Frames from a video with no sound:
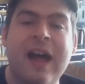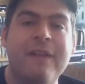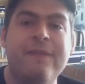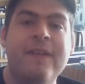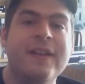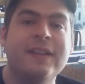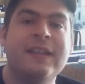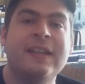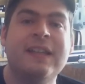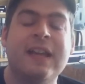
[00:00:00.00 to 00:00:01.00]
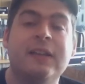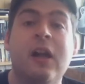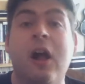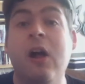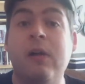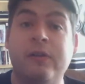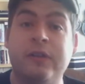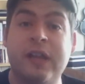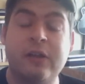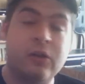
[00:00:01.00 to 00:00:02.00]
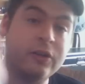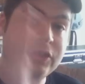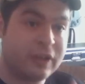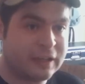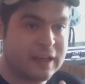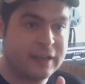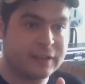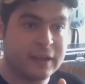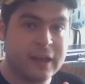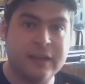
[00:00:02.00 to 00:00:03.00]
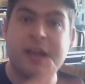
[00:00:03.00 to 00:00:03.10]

at first he said, oh, I'm going to get Call of Duty Elite,